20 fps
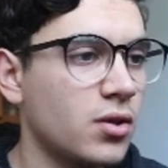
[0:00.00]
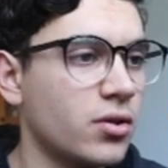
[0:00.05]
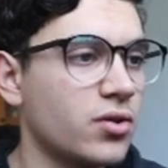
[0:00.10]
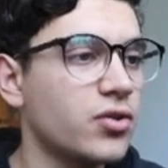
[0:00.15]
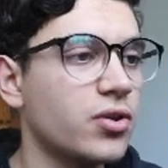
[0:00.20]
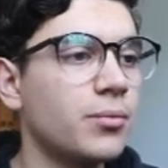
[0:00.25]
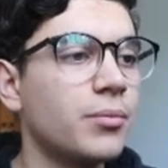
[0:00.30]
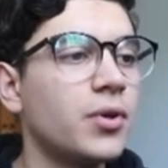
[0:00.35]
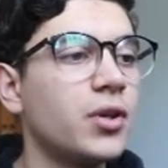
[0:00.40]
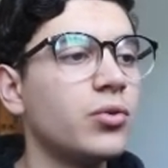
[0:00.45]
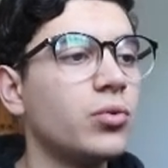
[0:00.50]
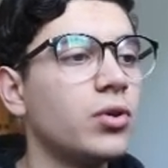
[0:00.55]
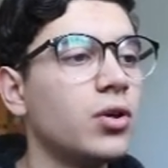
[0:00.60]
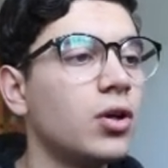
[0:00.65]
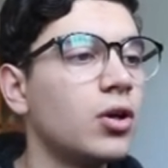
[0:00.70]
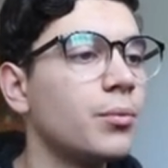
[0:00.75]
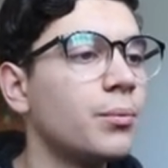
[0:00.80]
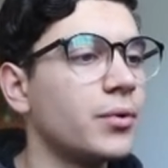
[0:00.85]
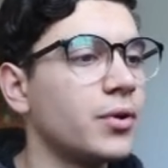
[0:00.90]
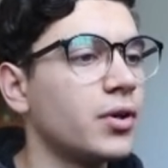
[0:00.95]
This command will
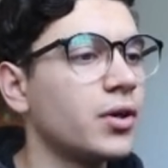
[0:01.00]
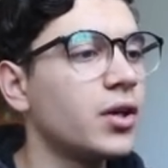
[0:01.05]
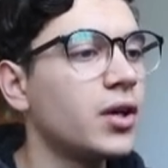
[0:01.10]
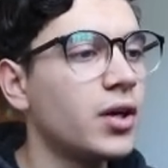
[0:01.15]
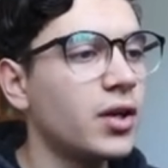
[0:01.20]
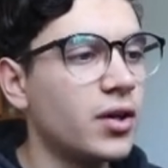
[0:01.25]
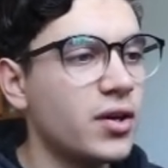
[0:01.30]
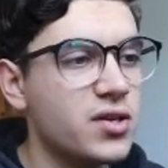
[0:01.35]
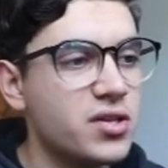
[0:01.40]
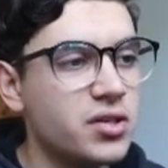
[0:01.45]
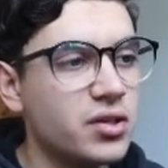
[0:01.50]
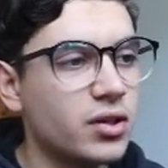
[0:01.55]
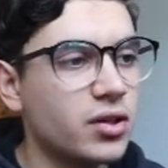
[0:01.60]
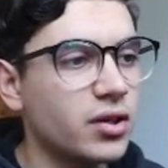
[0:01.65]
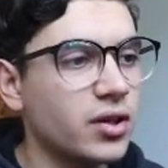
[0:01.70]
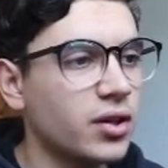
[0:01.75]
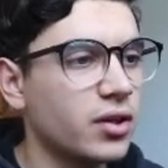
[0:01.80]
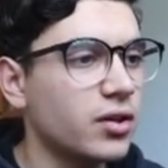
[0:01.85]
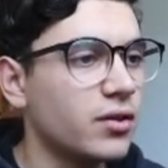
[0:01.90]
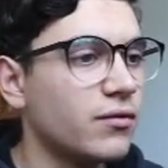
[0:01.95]
open
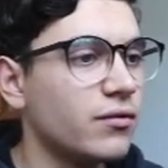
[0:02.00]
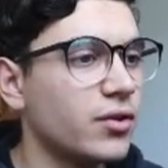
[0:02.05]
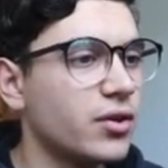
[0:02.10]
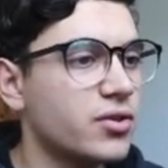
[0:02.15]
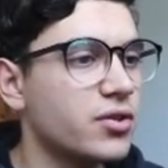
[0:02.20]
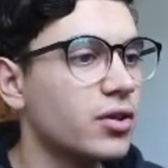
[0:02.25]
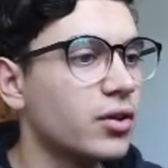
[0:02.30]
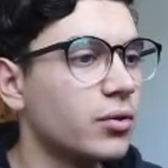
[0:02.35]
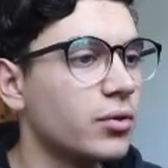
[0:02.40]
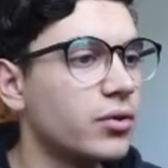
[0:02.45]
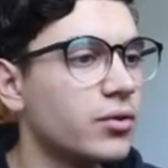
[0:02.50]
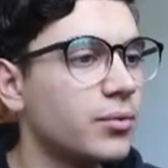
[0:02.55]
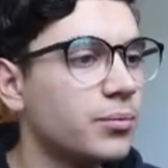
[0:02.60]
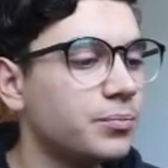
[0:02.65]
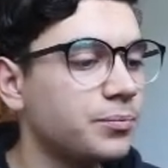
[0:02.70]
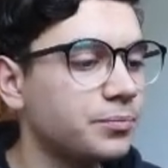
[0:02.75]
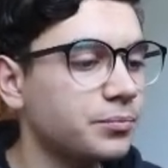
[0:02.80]
strkit in VS Code.